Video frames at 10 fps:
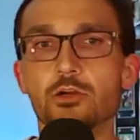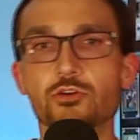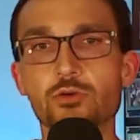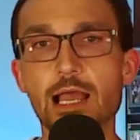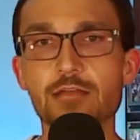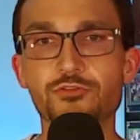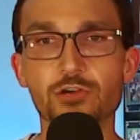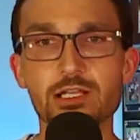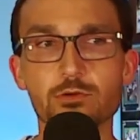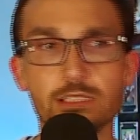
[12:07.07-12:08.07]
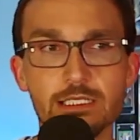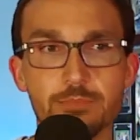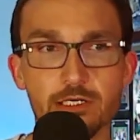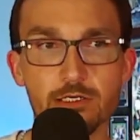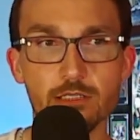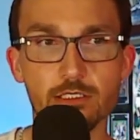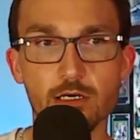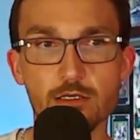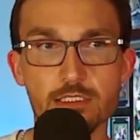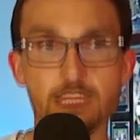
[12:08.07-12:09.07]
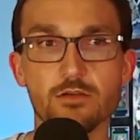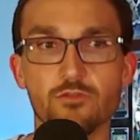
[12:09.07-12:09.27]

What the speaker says: Who had frequently appeared on Carlson's